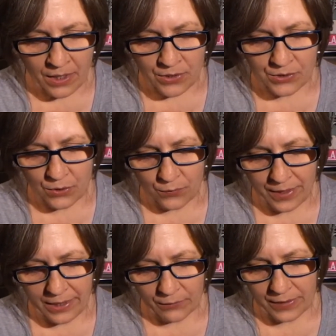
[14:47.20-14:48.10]
So
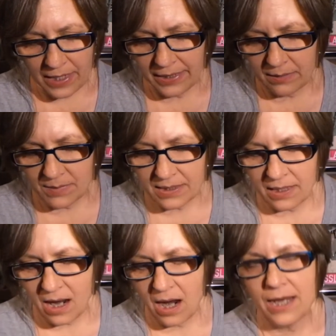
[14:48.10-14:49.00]
they are the items that
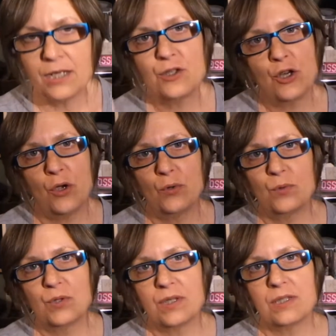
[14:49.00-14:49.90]
I
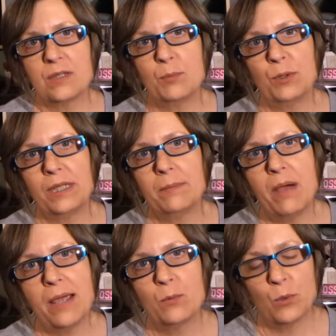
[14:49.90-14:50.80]
chose to put in
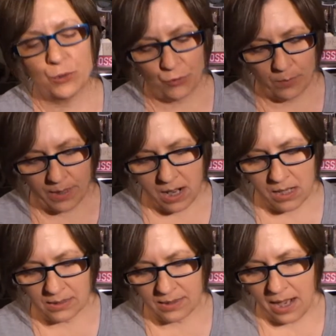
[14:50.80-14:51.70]
my wardrobe
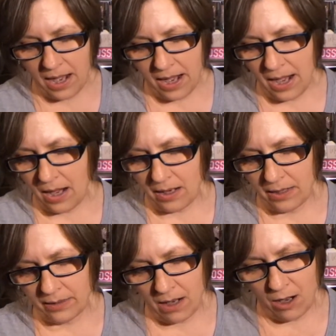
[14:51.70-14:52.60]
box,
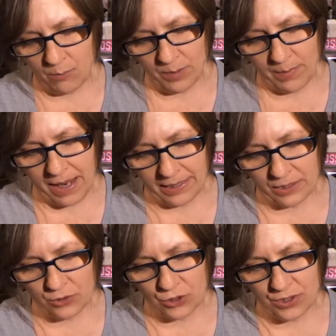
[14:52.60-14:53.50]
and I'll be back
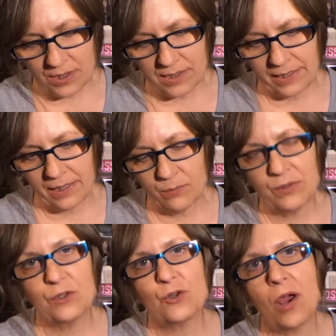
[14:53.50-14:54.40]
in just a second with
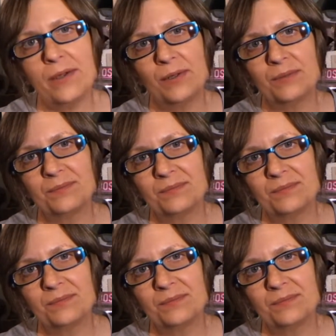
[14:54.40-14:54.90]
the try-on.